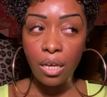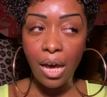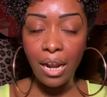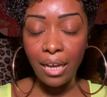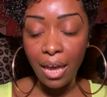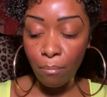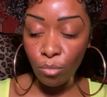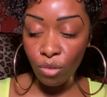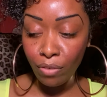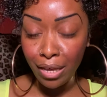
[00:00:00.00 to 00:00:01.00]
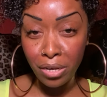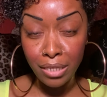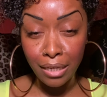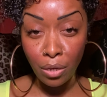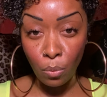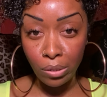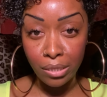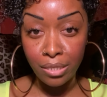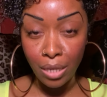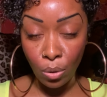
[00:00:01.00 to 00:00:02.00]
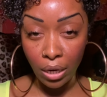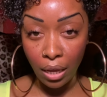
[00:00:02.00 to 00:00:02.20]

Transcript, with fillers: and i kept moving it because i didn't want to sit on